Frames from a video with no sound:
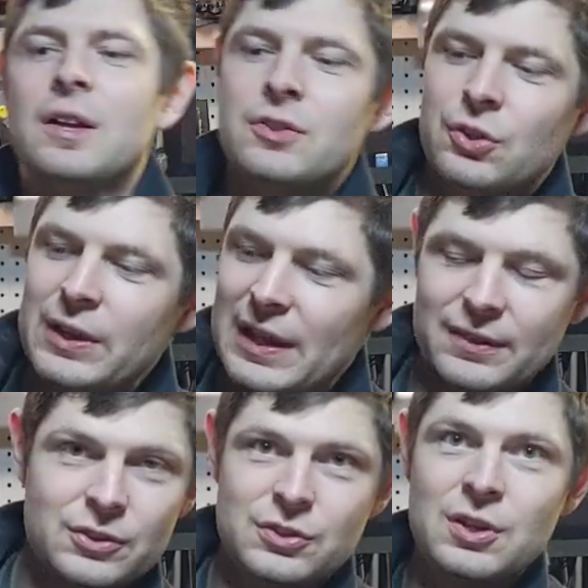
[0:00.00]
So yeah,
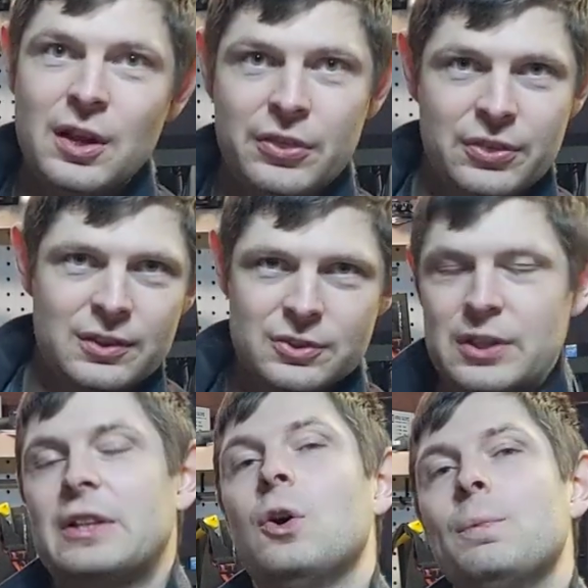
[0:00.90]
there's
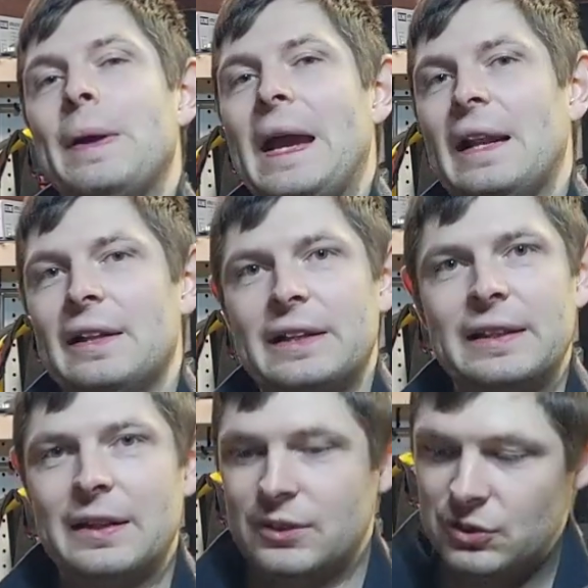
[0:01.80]
like no paneling
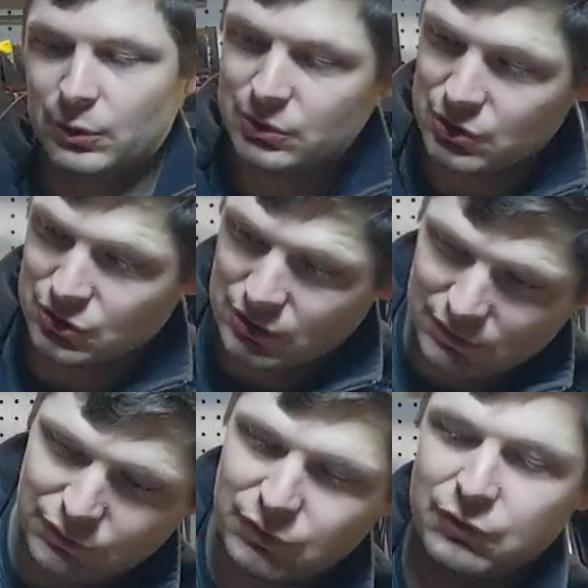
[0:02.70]
in there. So it's just
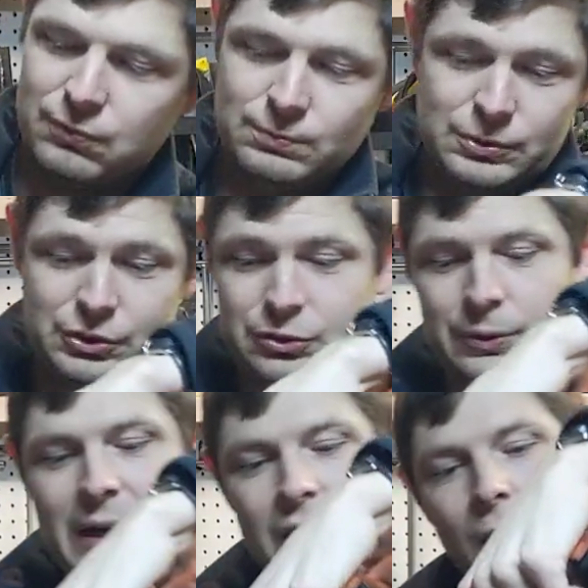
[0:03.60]

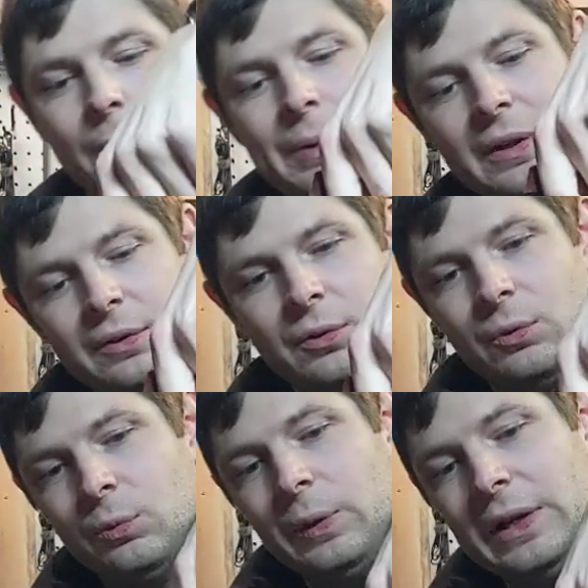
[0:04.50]
straight open
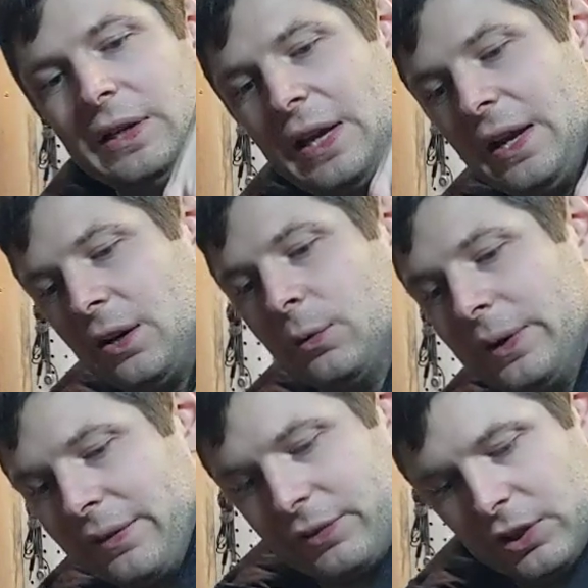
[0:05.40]
wind, air,
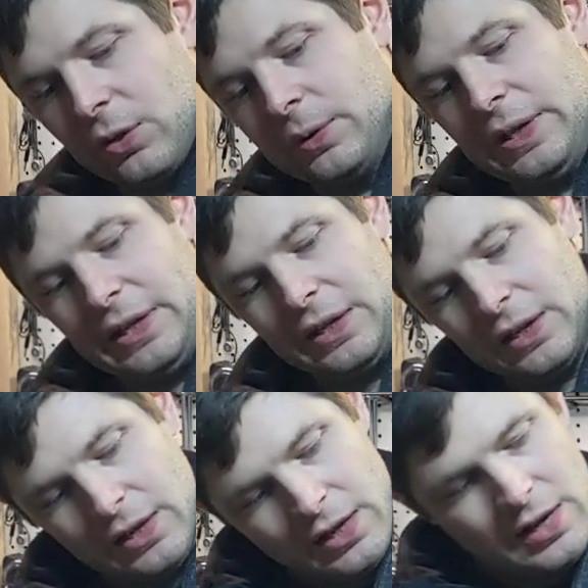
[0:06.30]
whatever going in.
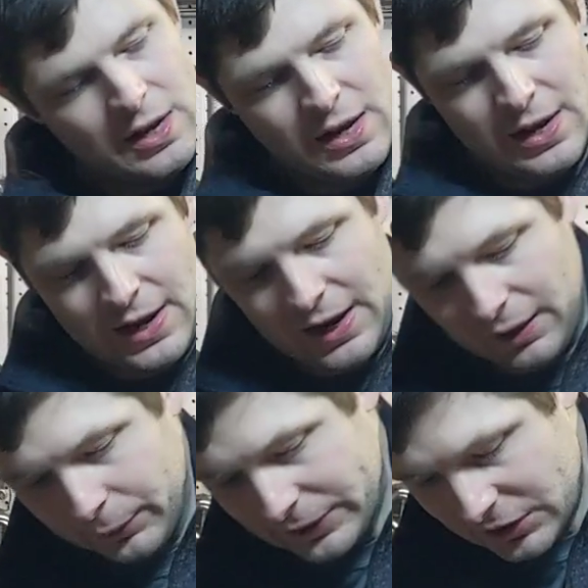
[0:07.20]

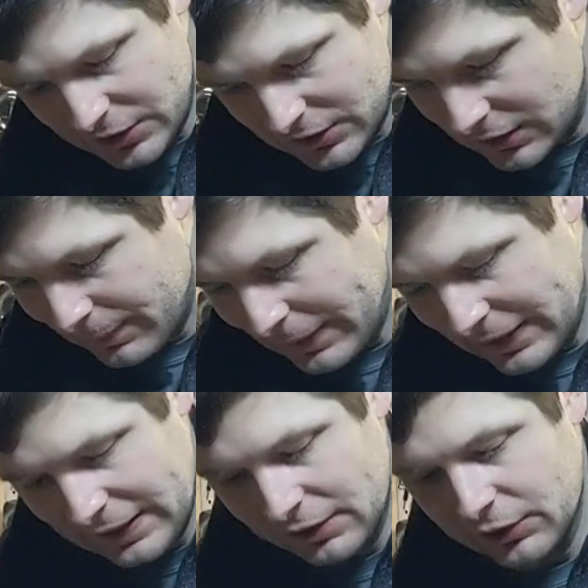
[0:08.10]
Which is, depending
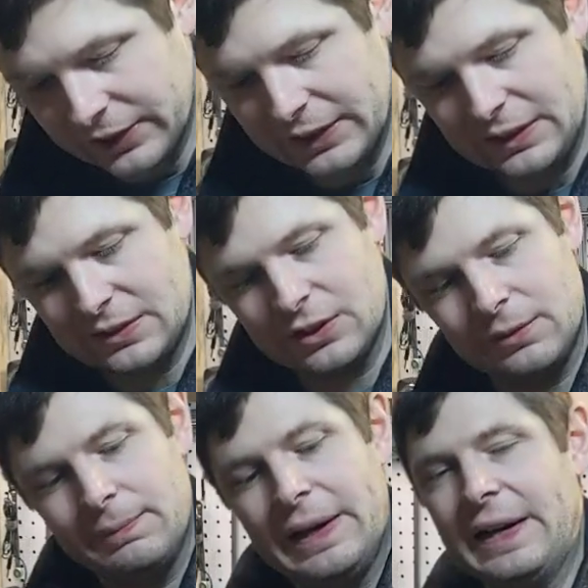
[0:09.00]
on how you look at it, it's good
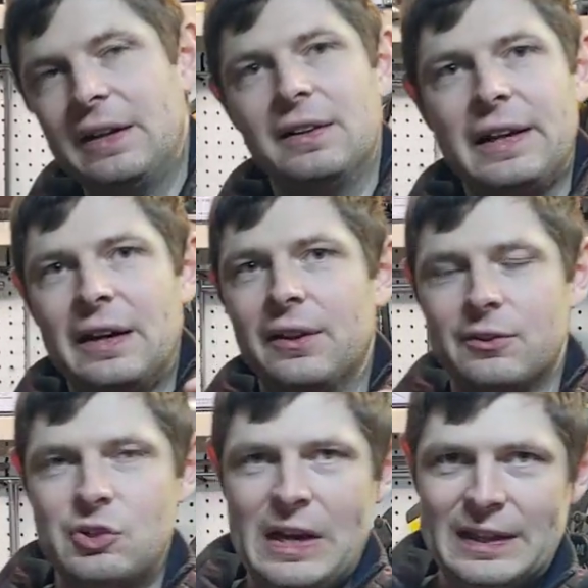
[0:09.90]
and bad. A lot of other
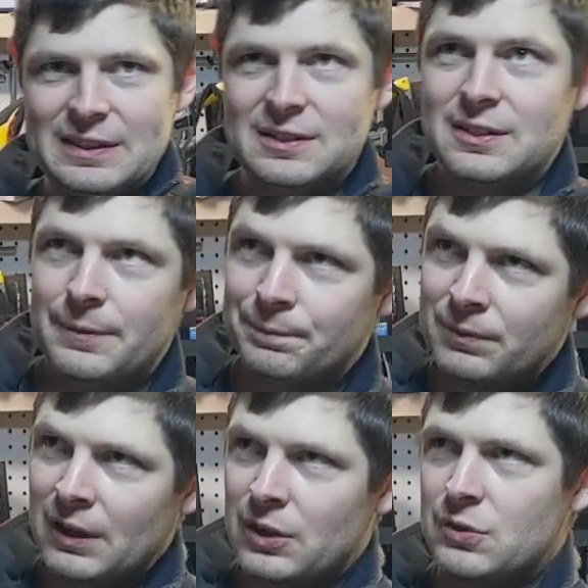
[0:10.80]
jackets,
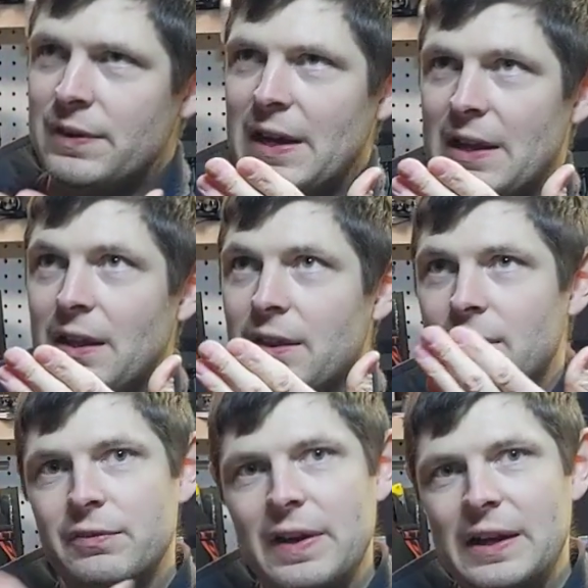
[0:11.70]
you've got
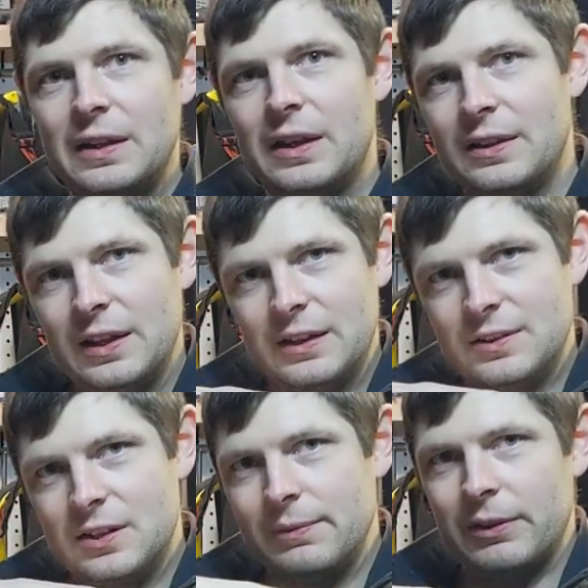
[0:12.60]
the vent and then
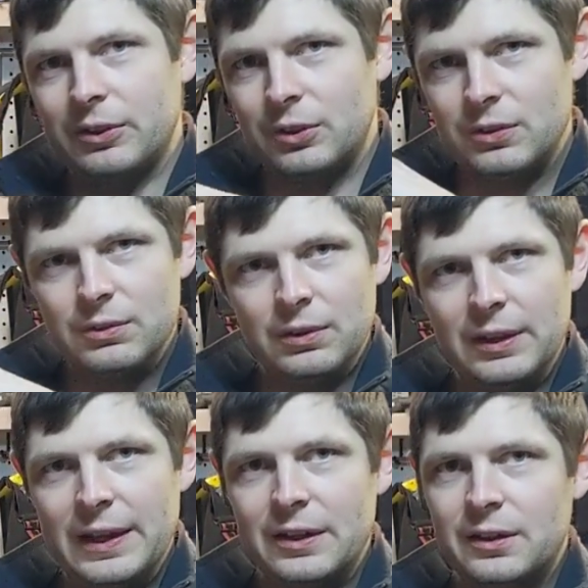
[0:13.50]
some other
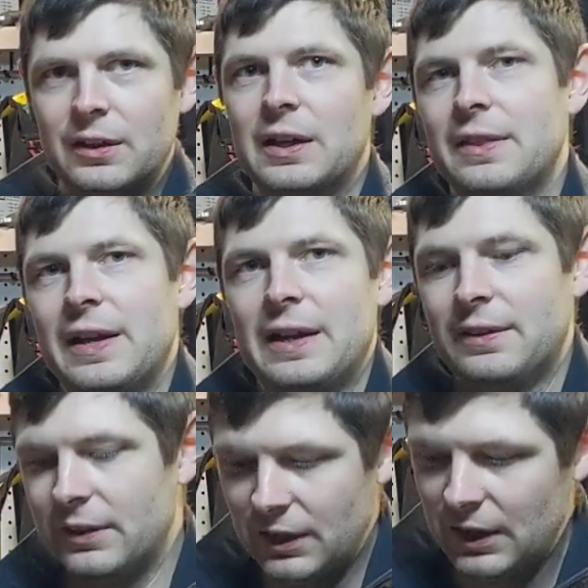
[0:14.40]
layer and then